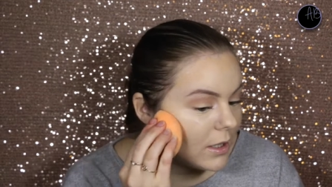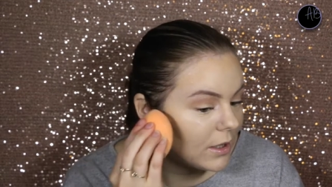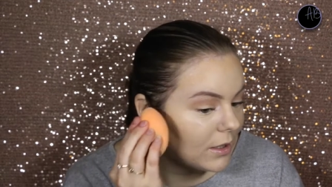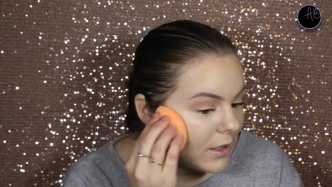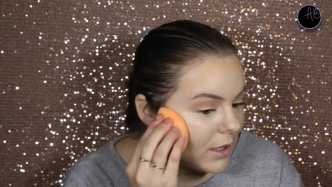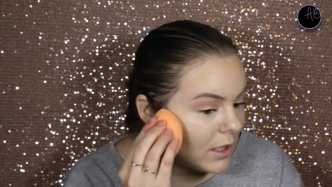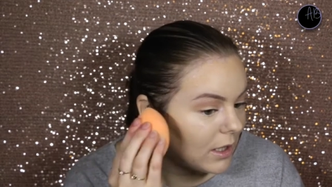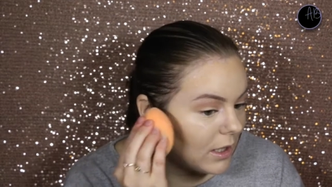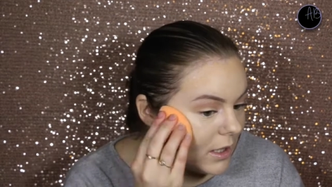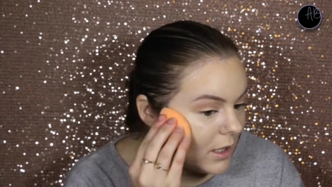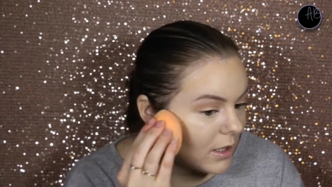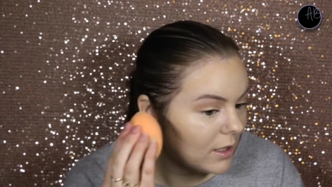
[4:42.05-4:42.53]

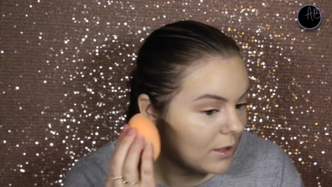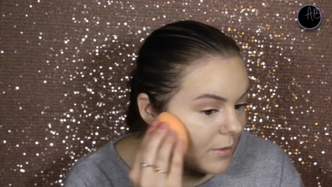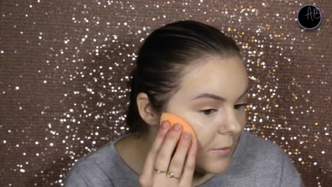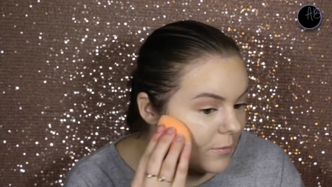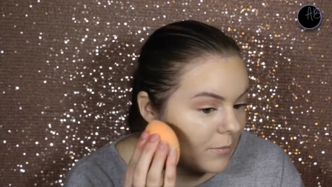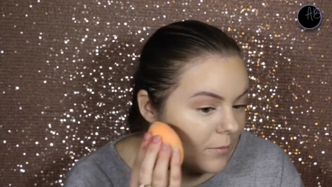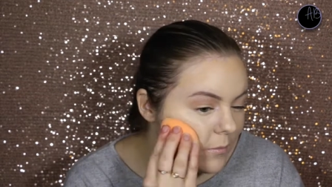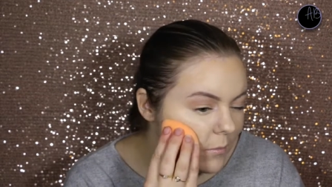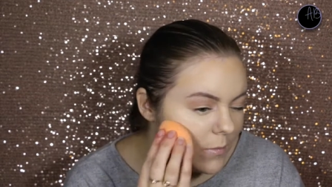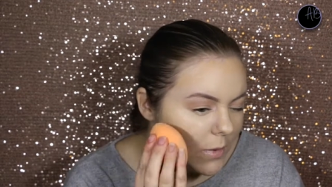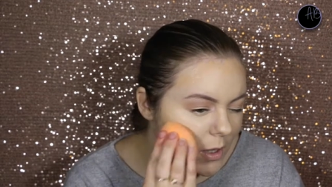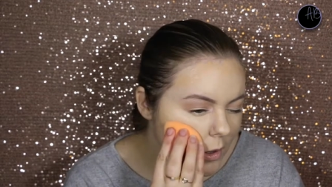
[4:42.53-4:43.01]
the
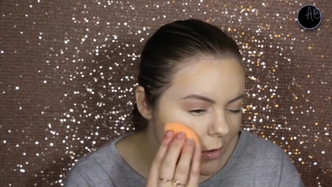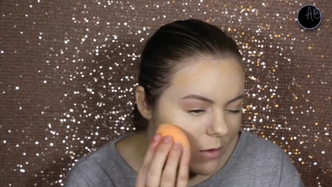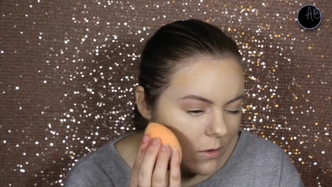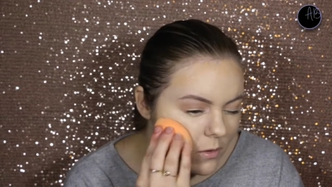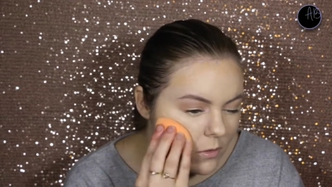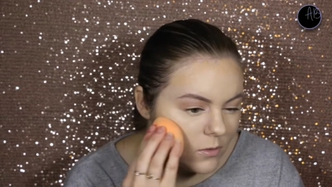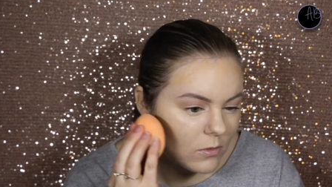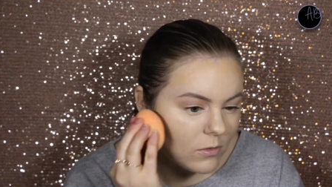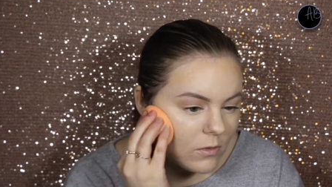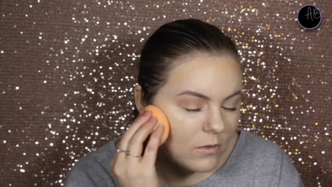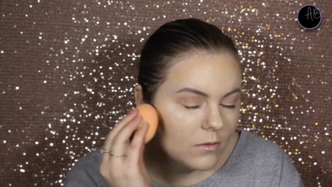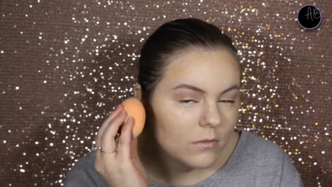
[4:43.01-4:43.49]

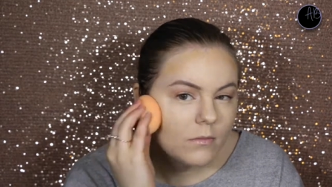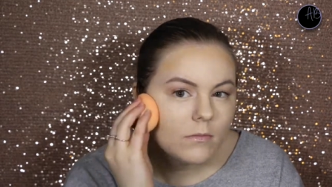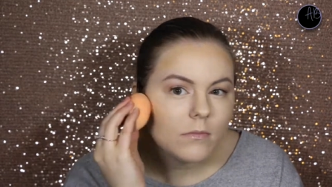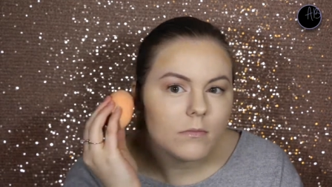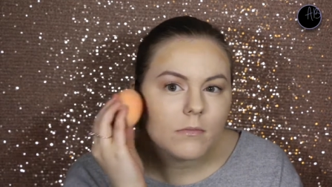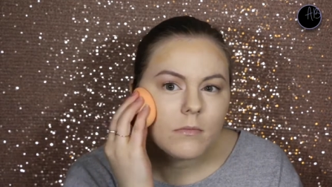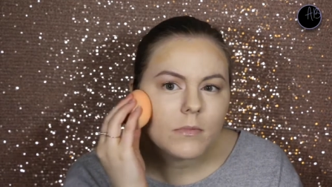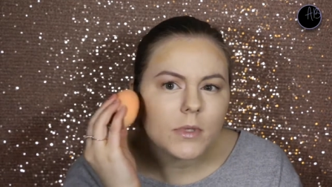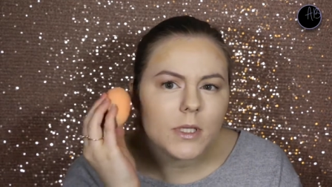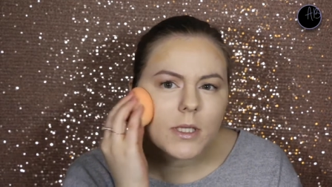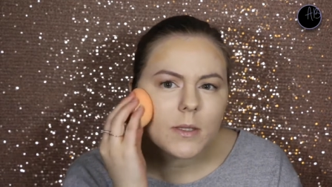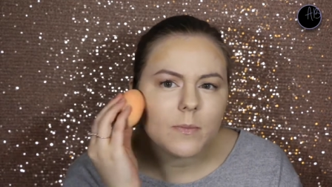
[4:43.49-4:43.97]
Miracle
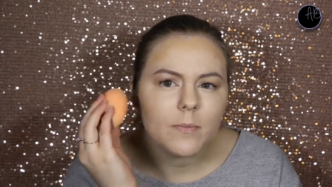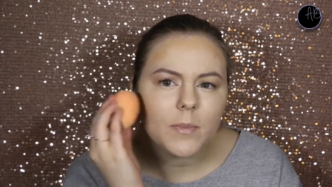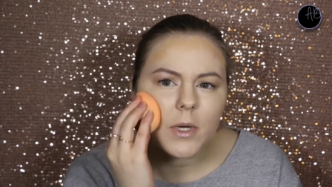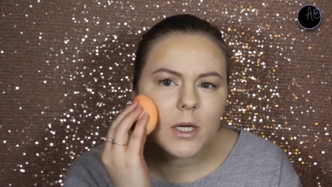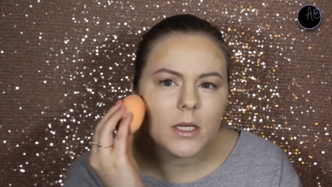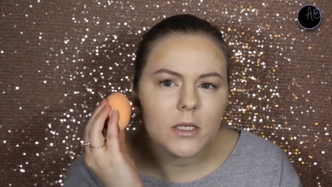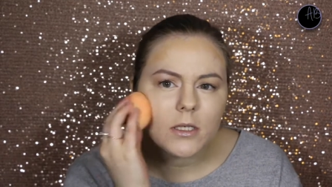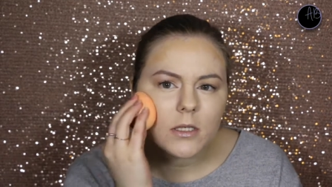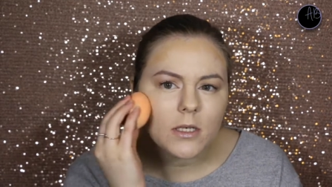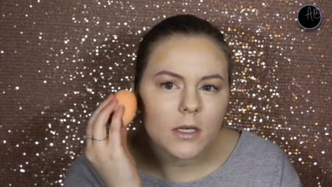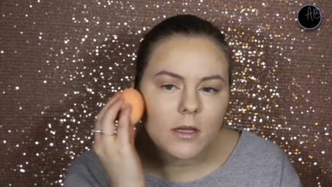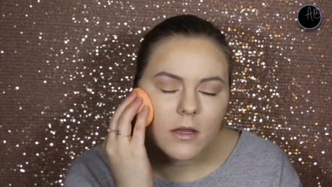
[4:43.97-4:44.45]

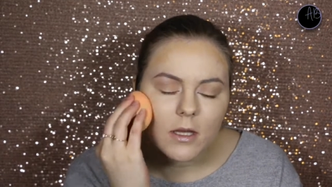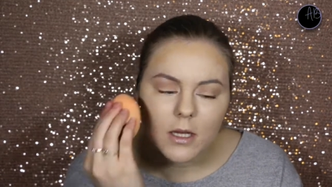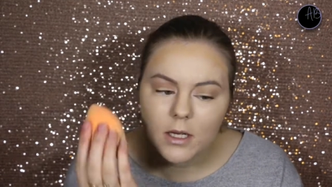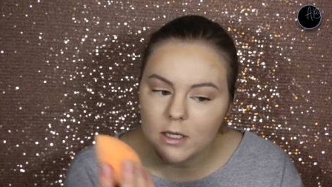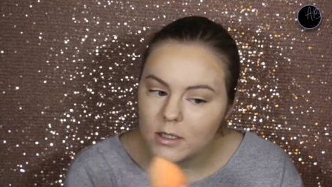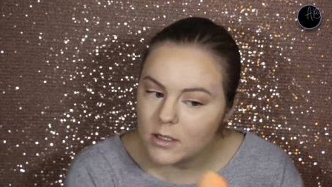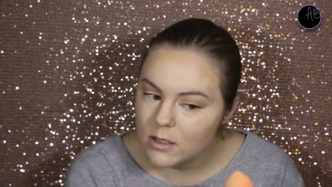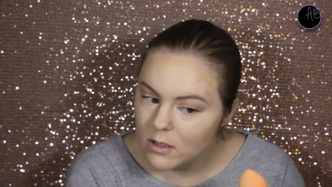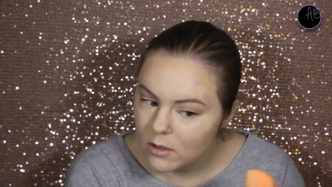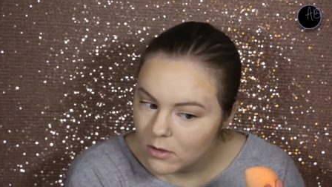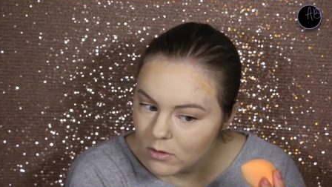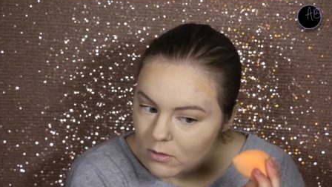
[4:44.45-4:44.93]
Sponge, I think
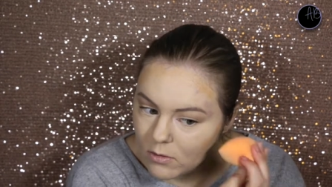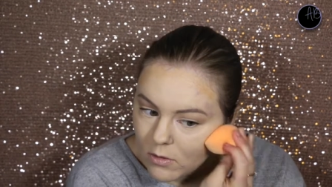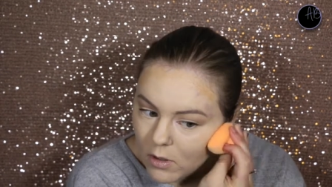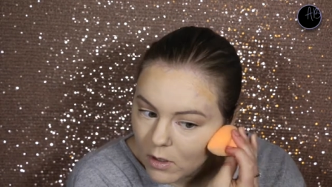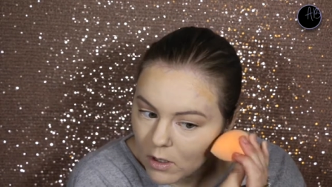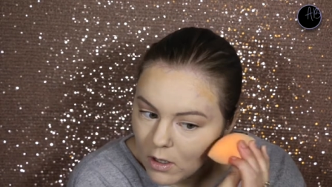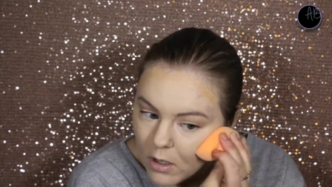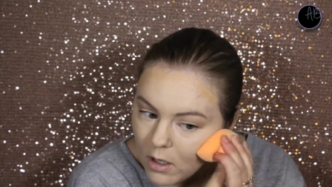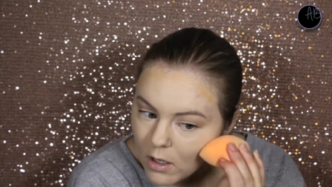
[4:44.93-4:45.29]
it's called.